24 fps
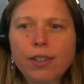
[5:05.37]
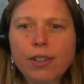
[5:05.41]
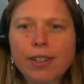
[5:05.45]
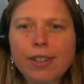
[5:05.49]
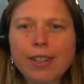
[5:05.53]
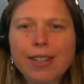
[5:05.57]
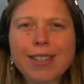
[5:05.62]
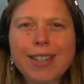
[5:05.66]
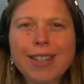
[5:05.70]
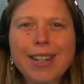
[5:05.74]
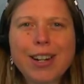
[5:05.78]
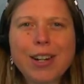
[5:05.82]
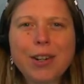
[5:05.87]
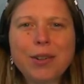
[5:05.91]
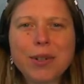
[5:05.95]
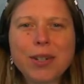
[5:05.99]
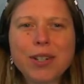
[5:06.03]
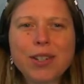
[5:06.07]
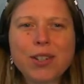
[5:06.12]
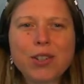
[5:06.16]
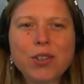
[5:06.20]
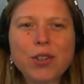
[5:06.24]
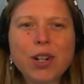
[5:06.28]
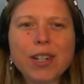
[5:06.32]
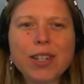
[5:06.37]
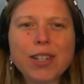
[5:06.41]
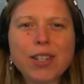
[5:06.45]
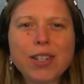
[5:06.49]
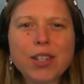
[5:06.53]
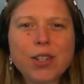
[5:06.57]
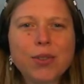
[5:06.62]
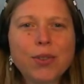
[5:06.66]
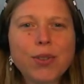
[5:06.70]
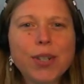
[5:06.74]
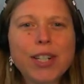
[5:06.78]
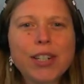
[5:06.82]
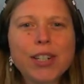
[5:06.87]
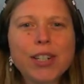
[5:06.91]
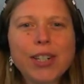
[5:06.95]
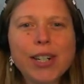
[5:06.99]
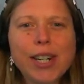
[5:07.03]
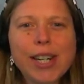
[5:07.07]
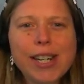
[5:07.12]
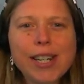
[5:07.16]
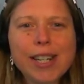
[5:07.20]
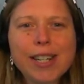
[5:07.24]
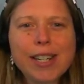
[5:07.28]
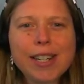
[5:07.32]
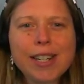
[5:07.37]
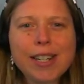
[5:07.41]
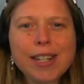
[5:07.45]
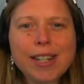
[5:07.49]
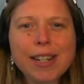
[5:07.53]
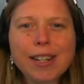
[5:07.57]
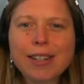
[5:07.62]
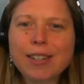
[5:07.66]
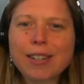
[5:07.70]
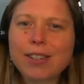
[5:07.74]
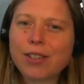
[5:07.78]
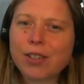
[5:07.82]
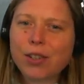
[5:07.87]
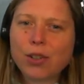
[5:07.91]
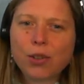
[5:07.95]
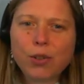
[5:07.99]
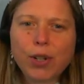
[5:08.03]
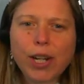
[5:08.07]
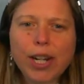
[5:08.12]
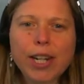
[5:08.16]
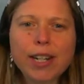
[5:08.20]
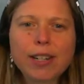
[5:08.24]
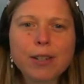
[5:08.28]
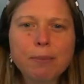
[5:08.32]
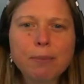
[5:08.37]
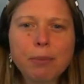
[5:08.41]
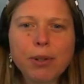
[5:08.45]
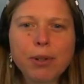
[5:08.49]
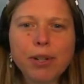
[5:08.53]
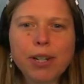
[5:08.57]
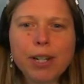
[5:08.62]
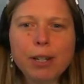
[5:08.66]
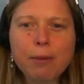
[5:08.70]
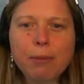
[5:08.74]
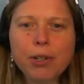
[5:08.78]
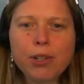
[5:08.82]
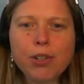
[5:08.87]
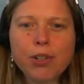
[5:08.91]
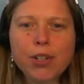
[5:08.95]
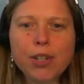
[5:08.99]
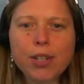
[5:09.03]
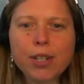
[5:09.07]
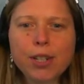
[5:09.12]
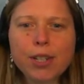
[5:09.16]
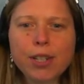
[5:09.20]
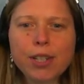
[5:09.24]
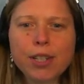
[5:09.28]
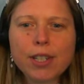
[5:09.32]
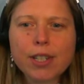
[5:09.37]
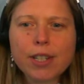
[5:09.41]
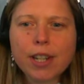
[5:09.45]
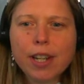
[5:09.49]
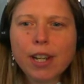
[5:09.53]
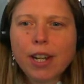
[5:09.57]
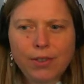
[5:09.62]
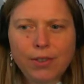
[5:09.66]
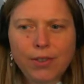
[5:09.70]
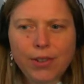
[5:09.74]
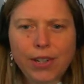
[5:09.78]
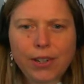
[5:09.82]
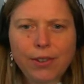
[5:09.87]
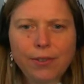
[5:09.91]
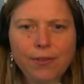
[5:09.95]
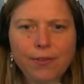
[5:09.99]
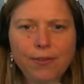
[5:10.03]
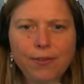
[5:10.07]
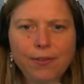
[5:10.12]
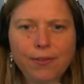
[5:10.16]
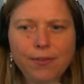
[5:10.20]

because that always draws the reader in. It's great to put images. Here we go.